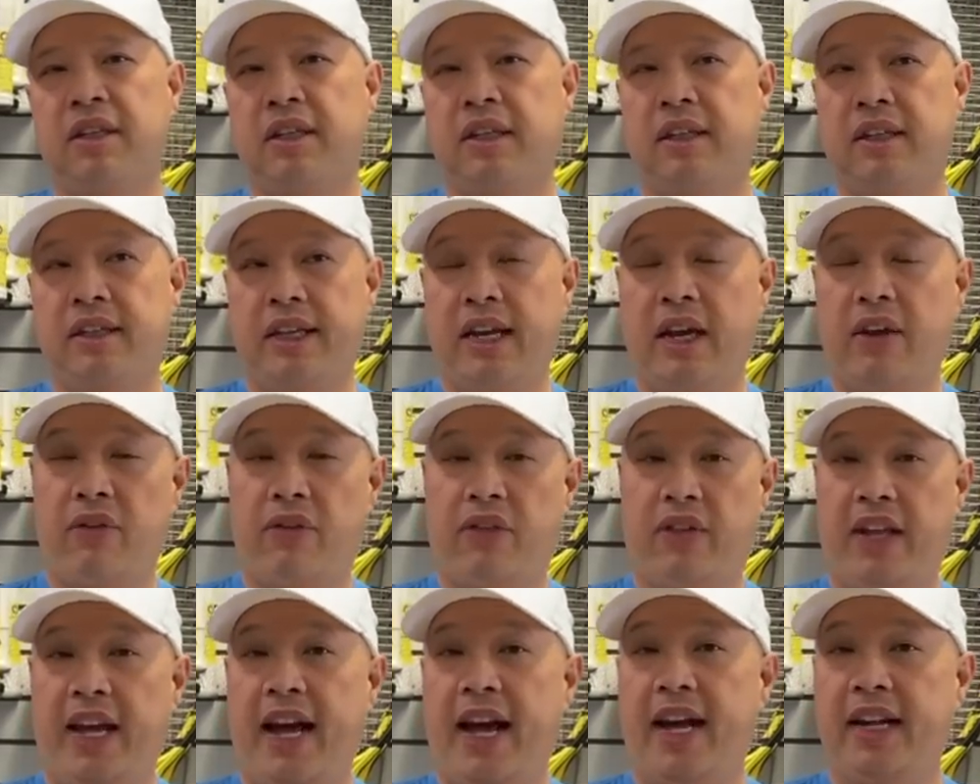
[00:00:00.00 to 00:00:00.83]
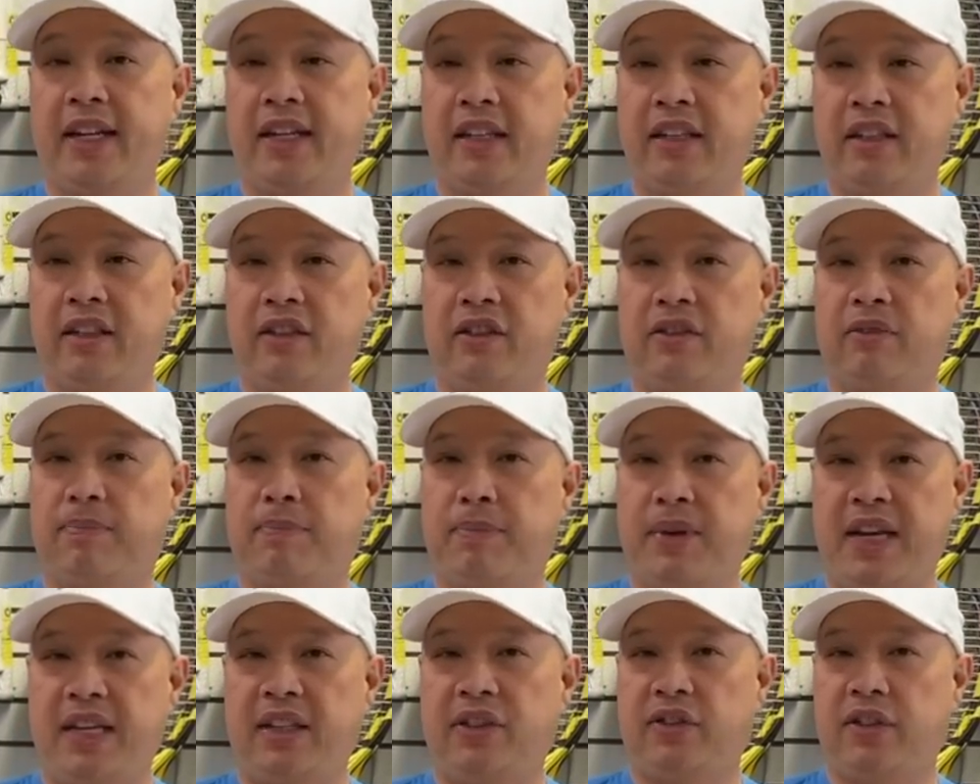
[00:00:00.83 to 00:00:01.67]
Now that is
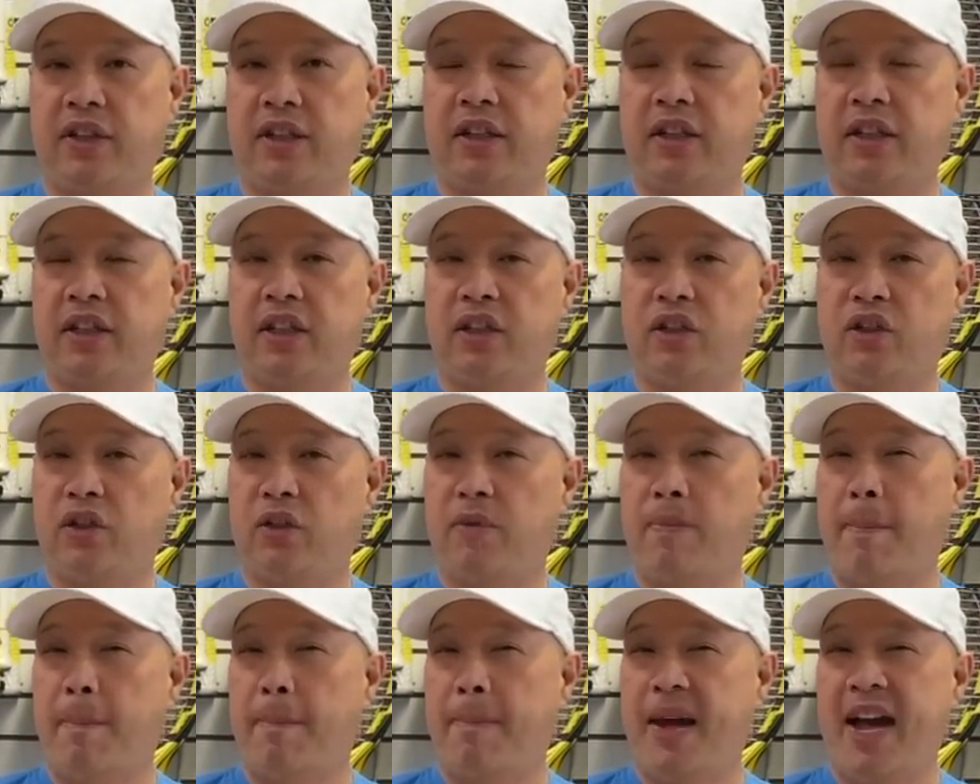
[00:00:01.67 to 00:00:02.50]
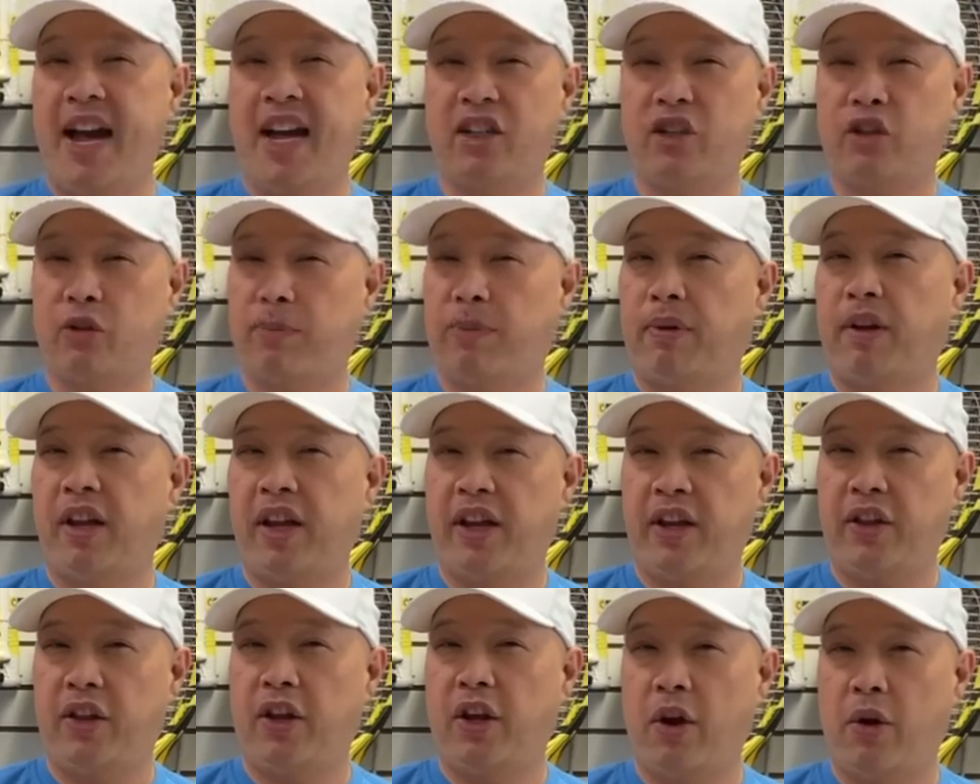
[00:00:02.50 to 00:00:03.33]
basically match
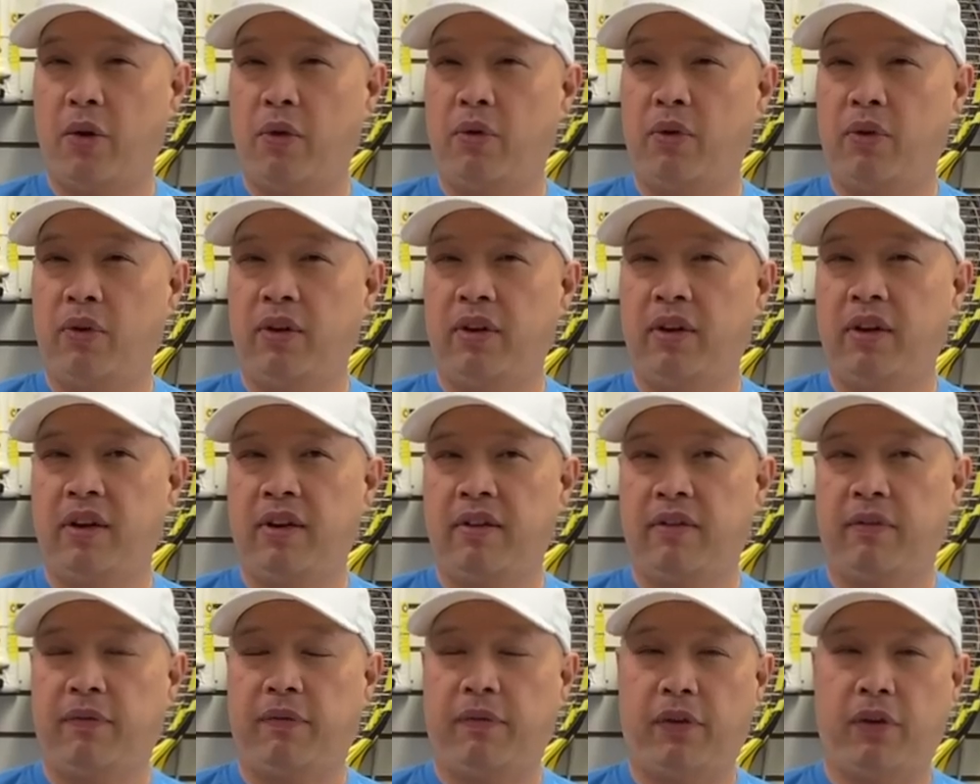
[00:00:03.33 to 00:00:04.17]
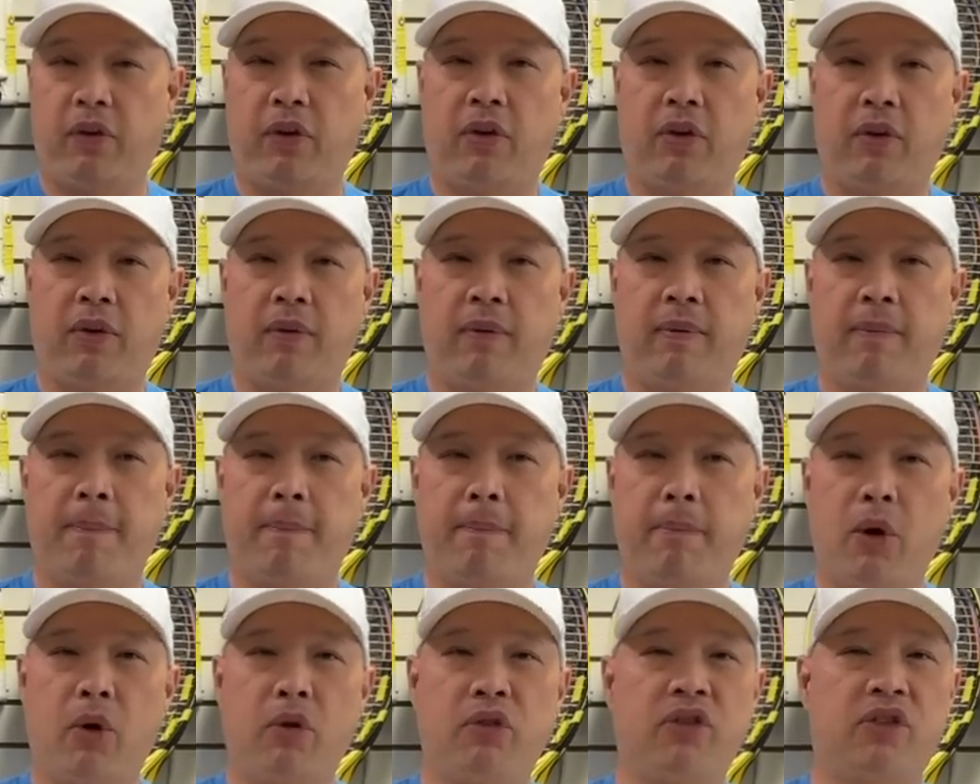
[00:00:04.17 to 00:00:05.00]
play though. For
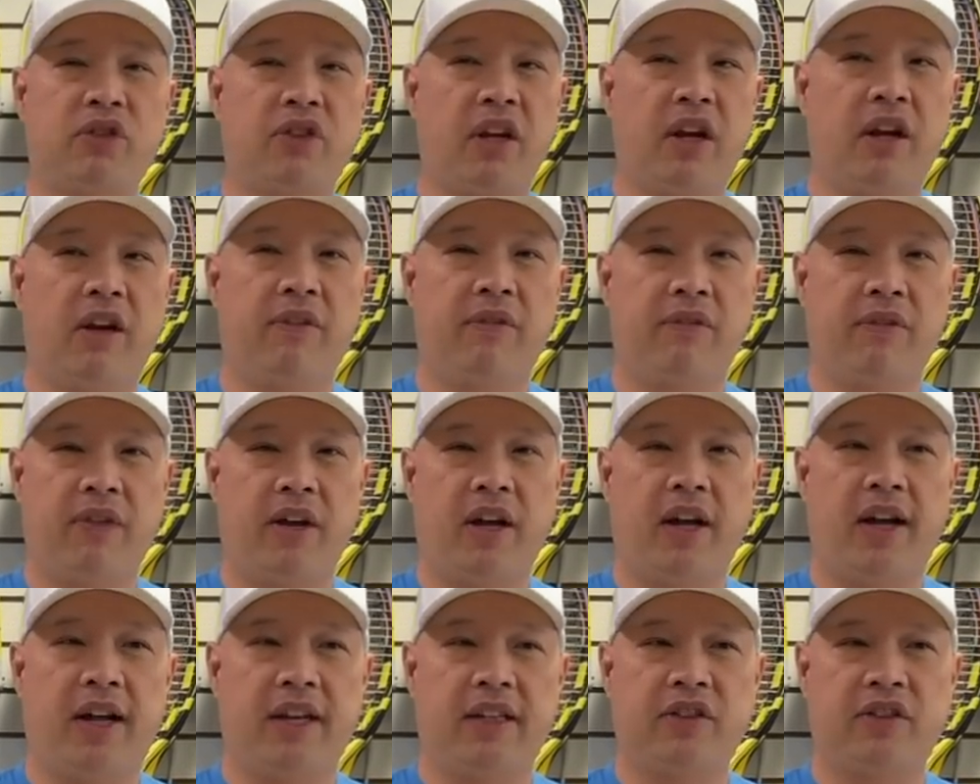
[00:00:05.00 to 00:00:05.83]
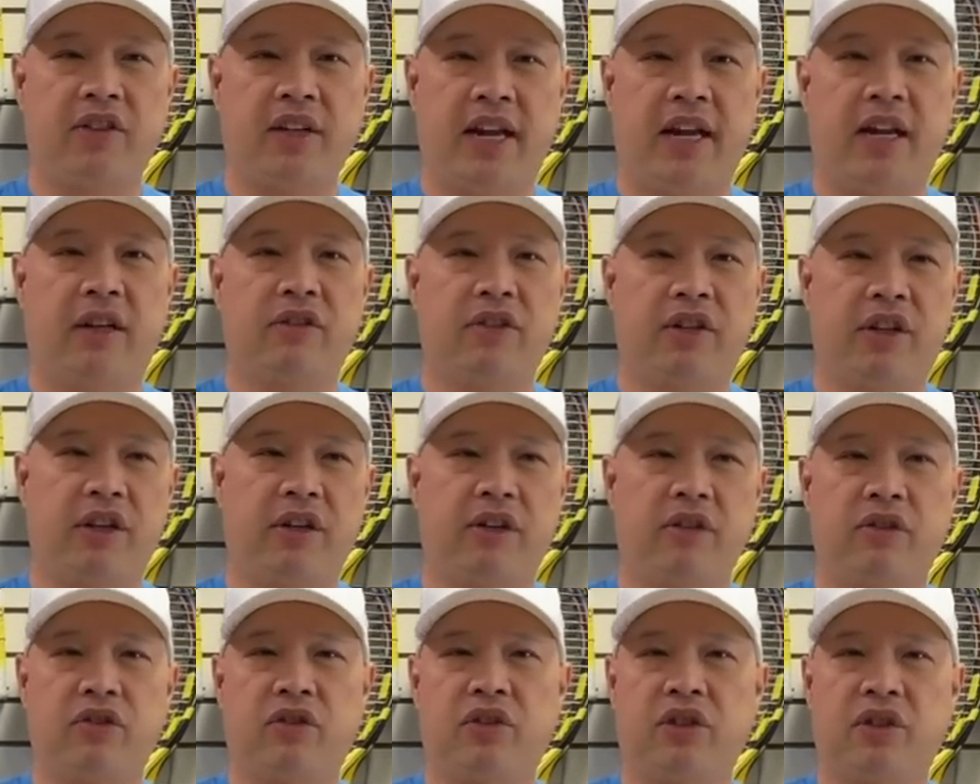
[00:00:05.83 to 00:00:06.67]
most of us out
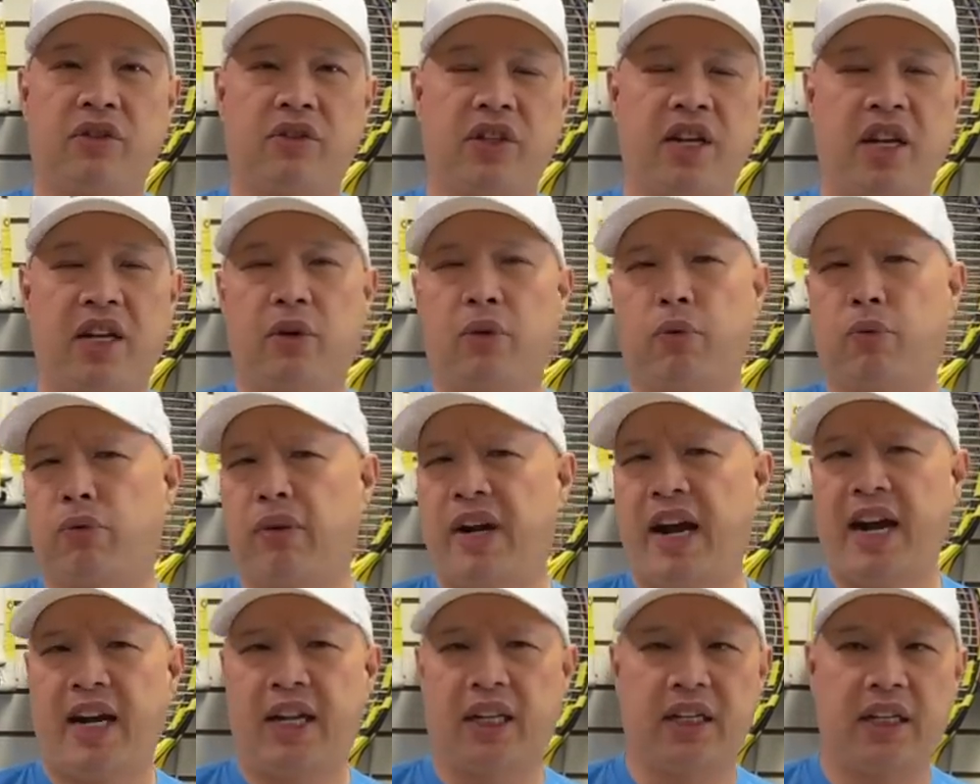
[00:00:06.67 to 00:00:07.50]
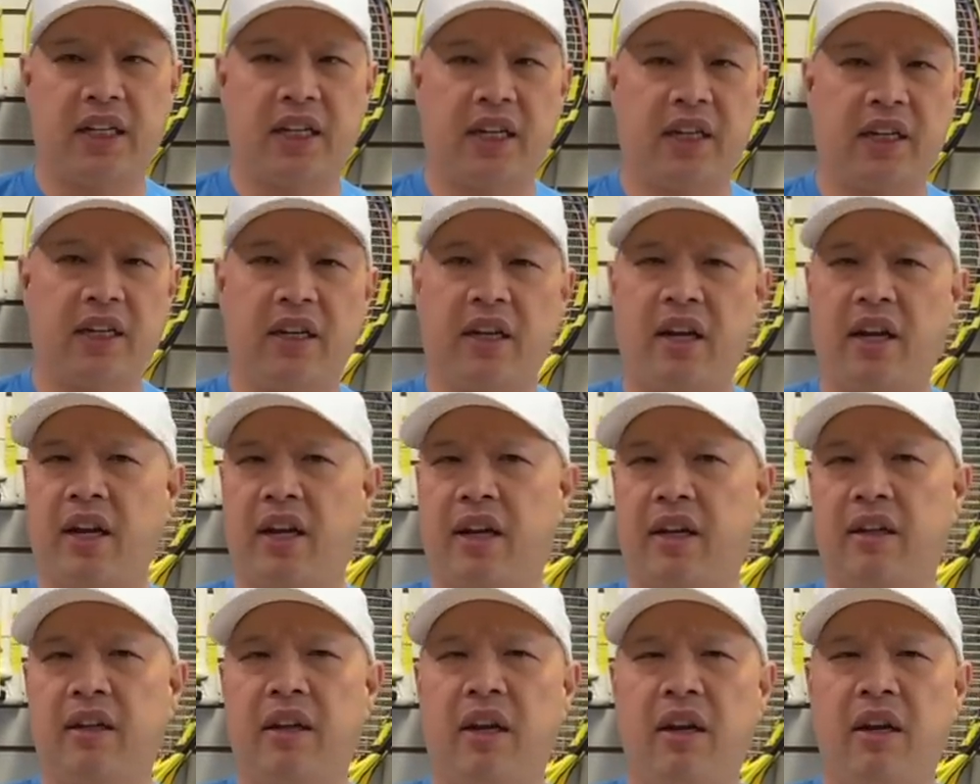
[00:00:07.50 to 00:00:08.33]
there just kind of rallying
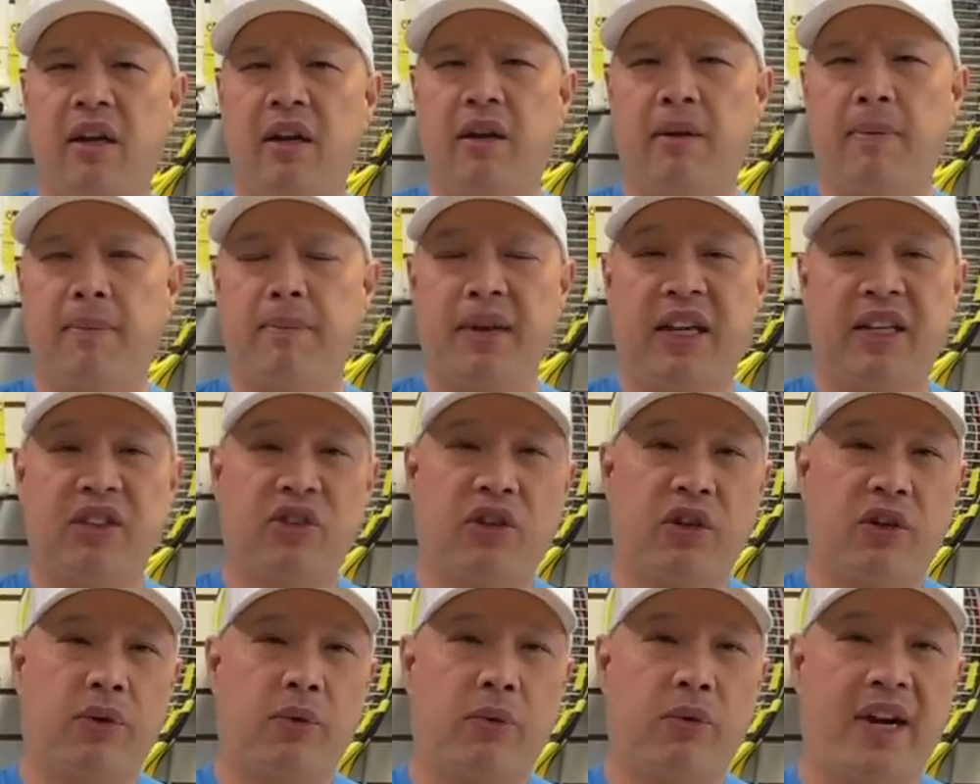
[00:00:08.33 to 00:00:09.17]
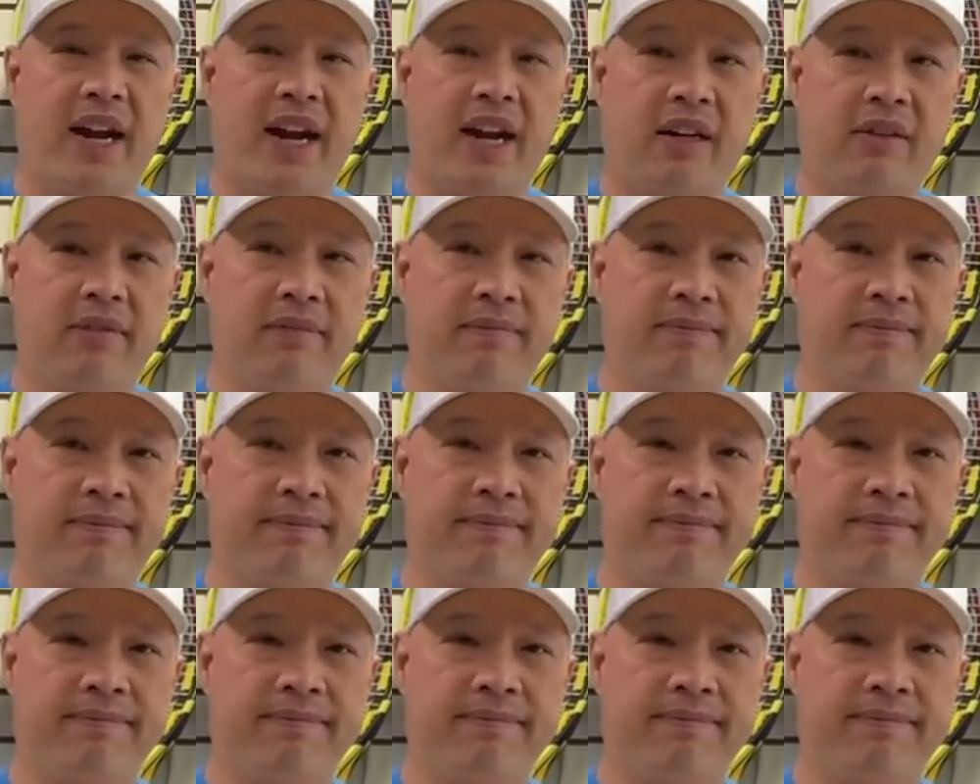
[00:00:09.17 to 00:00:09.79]
and messing around,